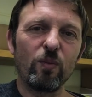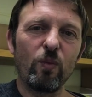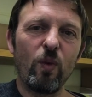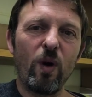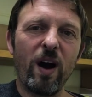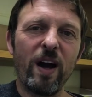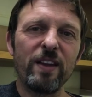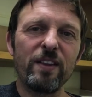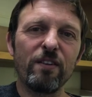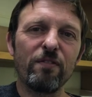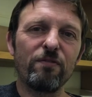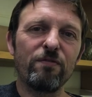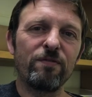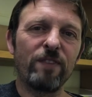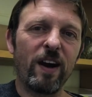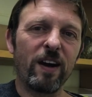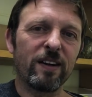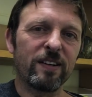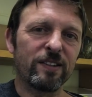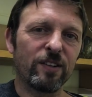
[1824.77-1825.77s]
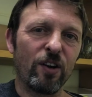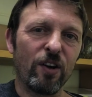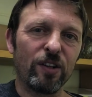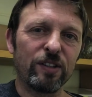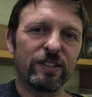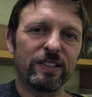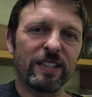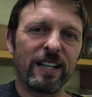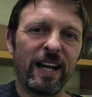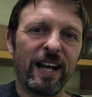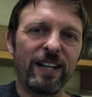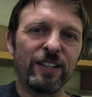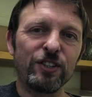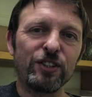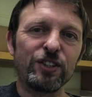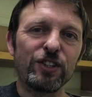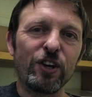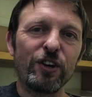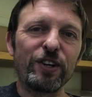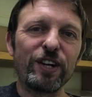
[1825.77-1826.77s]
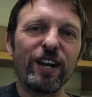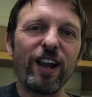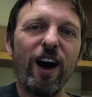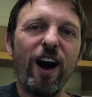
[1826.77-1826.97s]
Why the fuck not?" And John